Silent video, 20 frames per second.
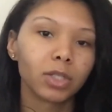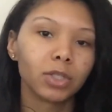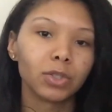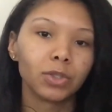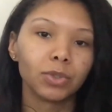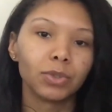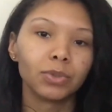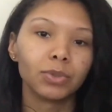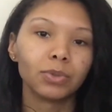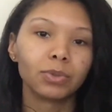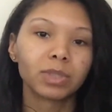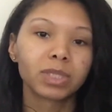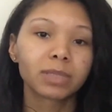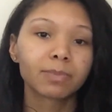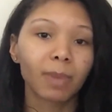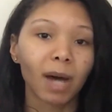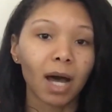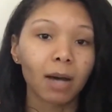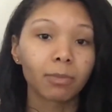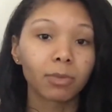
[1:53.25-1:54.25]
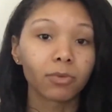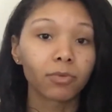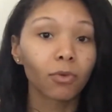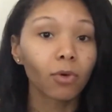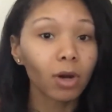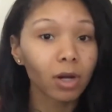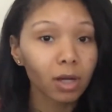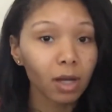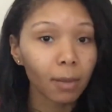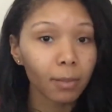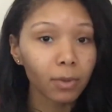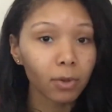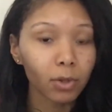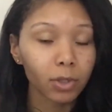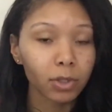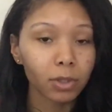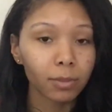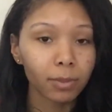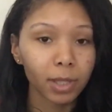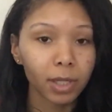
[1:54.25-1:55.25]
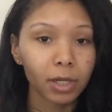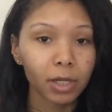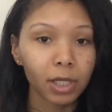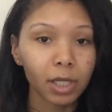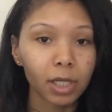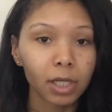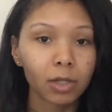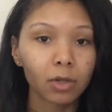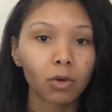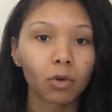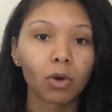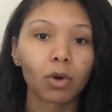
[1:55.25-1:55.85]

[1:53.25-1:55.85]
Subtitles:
you spot before coming on your period